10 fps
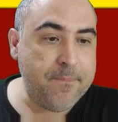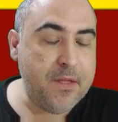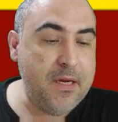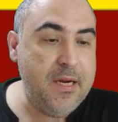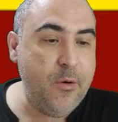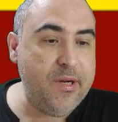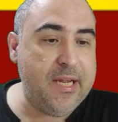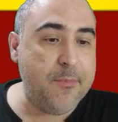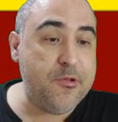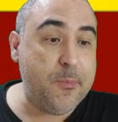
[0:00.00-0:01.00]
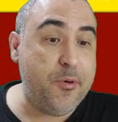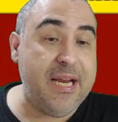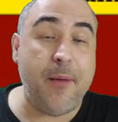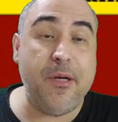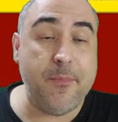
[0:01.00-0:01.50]
Here we come to the
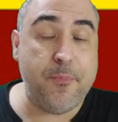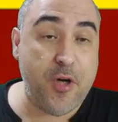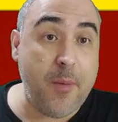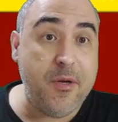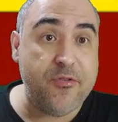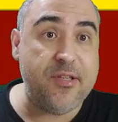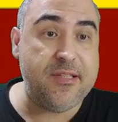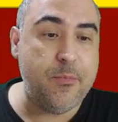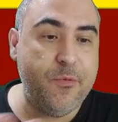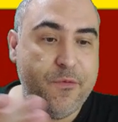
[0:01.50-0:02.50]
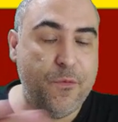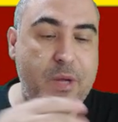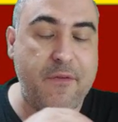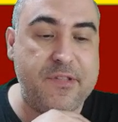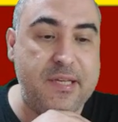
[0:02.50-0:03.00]
pronominal system.
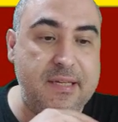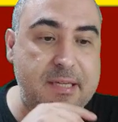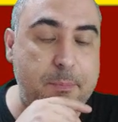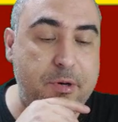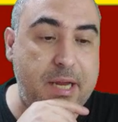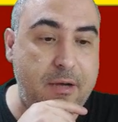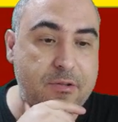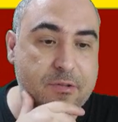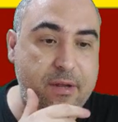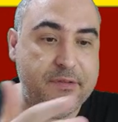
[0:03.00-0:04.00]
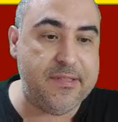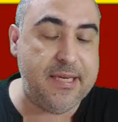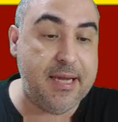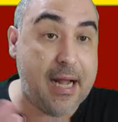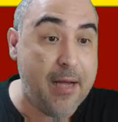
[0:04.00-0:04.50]
We have seen some pronouns. We have
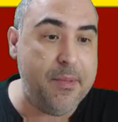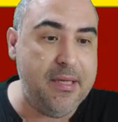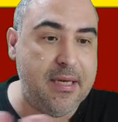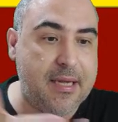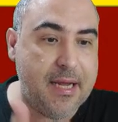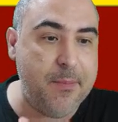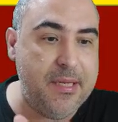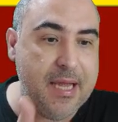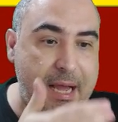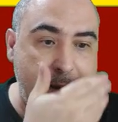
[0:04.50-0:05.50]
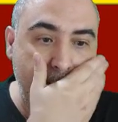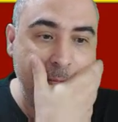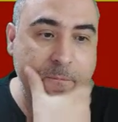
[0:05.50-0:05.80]
seen the kami and the kamiya.